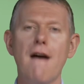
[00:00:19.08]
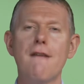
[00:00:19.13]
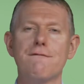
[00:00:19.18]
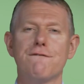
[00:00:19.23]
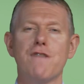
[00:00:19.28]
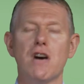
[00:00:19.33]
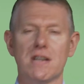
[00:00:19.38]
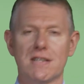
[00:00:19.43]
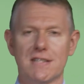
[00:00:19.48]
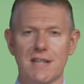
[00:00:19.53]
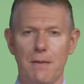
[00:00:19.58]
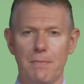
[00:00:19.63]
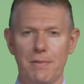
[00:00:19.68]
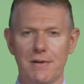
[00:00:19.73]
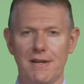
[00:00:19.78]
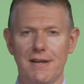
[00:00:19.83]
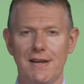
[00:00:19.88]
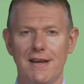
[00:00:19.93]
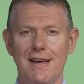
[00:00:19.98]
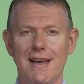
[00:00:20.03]
First up,
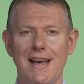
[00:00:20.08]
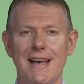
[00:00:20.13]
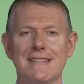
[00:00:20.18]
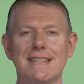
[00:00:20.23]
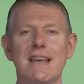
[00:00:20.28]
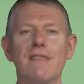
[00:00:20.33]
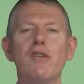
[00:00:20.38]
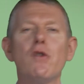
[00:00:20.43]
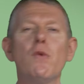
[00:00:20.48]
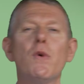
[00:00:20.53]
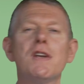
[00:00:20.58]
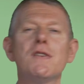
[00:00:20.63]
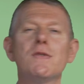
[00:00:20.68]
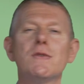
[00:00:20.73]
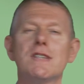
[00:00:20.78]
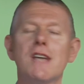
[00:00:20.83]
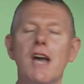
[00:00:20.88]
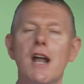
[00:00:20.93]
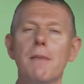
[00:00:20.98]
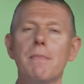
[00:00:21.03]
has everyone
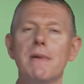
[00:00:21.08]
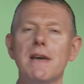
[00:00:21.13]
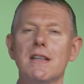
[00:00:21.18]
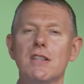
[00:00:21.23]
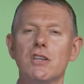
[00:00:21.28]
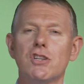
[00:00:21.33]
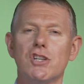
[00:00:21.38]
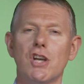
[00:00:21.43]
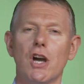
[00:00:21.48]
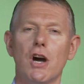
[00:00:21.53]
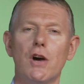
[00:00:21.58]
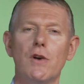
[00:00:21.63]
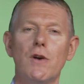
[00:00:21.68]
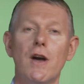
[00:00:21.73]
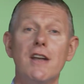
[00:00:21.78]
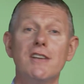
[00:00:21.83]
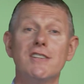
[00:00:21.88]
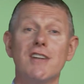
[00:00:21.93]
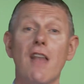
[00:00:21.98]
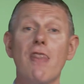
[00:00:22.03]
who's going to be at the show
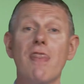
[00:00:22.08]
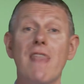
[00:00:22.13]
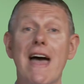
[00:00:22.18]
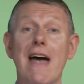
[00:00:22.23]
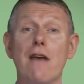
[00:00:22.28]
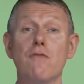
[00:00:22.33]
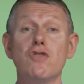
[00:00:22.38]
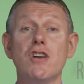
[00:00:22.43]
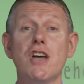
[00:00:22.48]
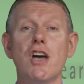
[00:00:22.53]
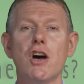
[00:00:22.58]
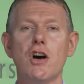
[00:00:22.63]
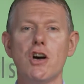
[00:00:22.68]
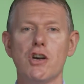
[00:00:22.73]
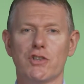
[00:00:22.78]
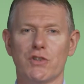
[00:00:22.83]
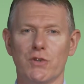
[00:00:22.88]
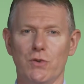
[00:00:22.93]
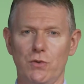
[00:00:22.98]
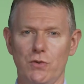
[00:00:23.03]
done their
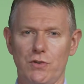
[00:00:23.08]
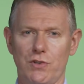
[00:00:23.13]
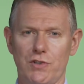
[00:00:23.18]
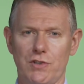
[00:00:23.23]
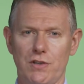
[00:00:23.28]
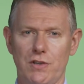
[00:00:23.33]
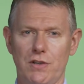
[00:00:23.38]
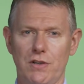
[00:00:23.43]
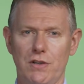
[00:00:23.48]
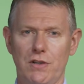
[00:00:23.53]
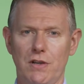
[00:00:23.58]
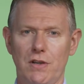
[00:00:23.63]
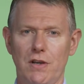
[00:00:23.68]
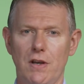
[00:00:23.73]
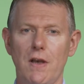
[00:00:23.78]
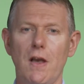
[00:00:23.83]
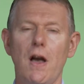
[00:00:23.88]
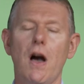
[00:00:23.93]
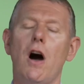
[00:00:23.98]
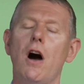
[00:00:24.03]
rehearsals?
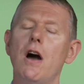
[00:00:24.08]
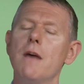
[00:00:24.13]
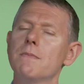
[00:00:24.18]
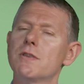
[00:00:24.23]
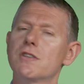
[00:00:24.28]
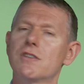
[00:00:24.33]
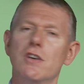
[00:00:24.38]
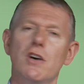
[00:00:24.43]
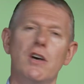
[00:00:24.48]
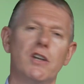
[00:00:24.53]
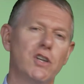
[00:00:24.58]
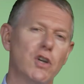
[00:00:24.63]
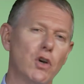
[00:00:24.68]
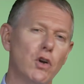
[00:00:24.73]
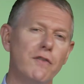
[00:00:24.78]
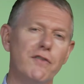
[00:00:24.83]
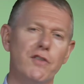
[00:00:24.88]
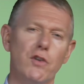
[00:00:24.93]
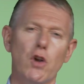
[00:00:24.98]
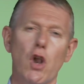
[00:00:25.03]
I'm certain you'll
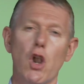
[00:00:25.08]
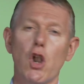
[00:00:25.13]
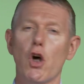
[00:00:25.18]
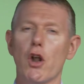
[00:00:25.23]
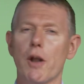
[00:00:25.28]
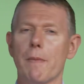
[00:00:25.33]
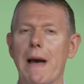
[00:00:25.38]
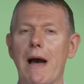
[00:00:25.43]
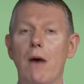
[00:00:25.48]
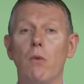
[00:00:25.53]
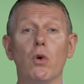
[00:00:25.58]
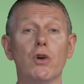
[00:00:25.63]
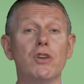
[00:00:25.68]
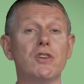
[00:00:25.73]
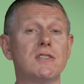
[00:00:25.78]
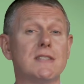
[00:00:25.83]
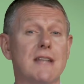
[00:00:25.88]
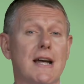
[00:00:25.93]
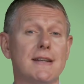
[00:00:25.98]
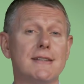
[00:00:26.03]
have thought a lot about what your
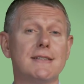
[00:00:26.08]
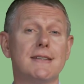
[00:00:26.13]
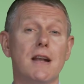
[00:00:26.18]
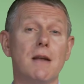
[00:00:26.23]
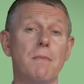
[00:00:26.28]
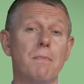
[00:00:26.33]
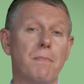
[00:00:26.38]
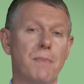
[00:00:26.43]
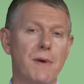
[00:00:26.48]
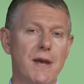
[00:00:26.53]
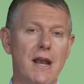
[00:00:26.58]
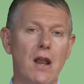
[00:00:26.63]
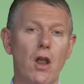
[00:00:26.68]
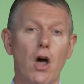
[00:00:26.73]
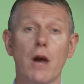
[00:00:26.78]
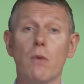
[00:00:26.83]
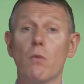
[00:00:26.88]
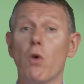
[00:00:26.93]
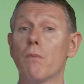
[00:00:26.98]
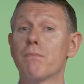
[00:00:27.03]
stand is going to be
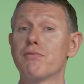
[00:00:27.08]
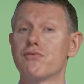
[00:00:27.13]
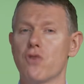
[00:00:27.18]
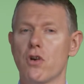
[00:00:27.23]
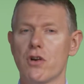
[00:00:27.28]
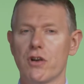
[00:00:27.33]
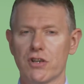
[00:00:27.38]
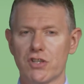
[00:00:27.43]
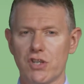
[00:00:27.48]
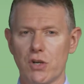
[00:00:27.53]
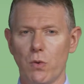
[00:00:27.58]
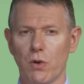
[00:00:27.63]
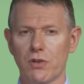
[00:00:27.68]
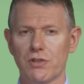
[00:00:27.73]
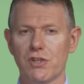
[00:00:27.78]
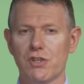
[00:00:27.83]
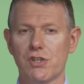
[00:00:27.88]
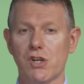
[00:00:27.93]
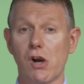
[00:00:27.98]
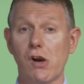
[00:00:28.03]
like, what products you want
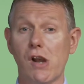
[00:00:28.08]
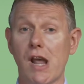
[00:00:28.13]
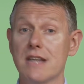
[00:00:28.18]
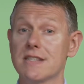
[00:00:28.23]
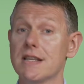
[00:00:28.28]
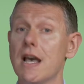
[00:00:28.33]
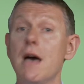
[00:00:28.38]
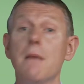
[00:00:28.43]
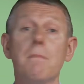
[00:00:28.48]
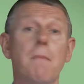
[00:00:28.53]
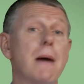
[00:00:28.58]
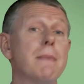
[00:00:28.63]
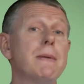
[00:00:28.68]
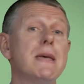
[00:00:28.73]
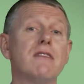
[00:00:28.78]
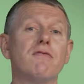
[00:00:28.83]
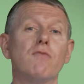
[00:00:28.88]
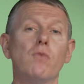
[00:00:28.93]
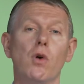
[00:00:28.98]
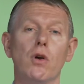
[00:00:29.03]
to showcase, maybe
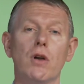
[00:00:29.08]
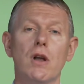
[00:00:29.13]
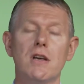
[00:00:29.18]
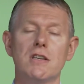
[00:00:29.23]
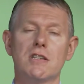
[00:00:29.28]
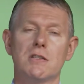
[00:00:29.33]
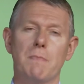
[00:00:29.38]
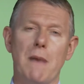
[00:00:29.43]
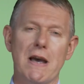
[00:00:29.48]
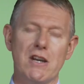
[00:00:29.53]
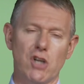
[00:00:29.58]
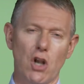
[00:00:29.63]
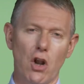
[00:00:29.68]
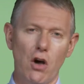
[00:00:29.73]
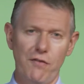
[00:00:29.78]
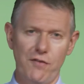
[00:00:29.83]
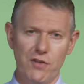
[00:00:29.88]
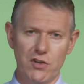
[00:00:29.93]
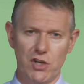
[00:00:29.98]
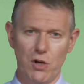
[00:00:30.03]
even what special
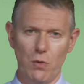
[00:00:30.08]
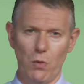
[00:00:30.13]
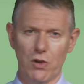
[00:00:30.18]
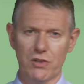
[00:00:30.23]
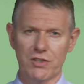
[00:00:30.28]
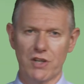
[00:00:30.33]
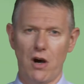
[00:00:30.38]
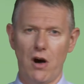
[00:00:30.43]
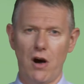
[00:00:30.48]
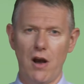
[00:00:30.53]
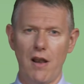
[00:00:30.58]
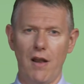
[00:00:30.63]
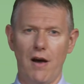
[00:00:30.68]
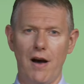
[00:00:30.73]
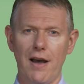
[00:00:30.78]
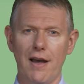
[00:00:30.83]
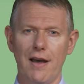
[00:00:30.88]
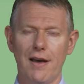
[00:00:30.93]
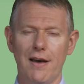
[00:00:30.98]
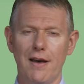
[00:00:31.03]
offers you want to
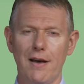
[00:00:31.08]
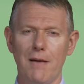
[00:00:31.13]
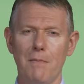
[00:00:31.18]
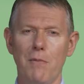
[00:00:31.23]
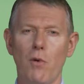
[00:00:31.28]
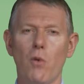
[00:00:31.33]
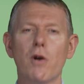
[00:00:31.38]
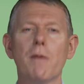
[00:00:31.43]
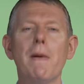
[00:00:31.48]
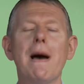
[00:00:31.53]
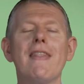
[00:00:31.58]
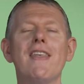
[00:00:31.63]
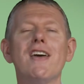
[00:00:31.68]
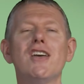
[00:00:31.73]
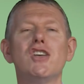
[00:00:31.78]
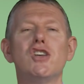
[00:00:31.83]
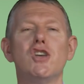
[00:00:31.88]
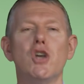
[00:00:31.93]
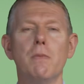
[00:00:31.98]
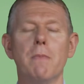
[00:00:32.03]
highlight. But what about the
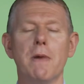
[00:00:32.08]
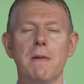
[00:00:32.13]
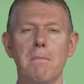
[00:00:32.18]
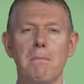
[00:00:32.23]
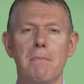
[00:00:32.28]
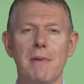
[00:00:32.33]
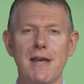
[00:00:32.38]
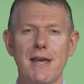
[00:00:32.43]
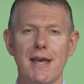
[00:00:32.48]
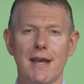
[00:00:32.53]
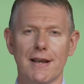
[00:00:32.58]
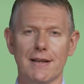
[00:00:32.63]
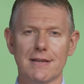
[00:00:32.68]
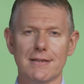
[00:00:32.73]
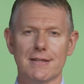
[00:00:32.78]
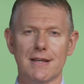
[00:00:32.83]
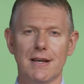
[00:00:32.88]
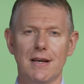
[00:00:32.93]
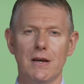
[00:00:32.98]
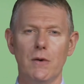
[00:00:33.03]
human
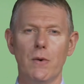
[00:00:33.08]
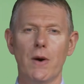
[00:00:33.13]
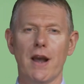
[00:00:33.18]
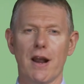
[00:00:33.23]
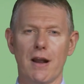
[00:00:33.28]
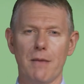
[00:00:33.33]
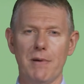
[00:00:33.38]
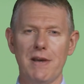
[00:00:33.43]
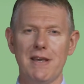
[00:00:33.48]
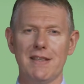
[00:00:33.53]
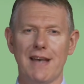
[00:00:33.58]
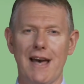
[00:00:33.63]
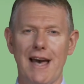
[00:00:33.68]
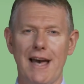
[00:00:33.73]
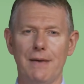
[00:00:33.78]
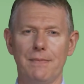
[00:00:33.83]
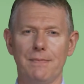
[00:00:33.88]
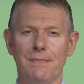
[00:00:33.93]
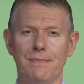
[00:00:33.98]
beings who are going to be there?